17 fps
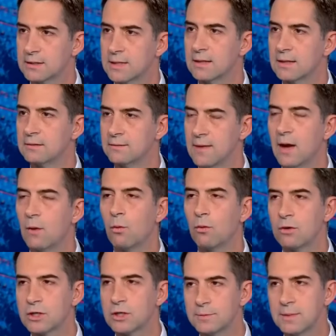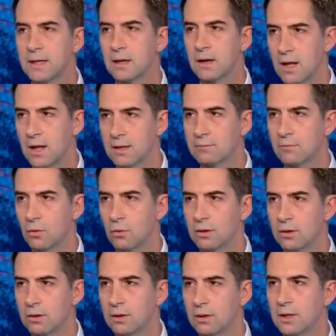That that worries me a lot
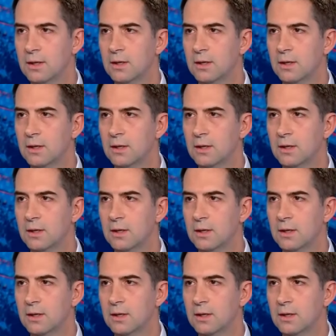more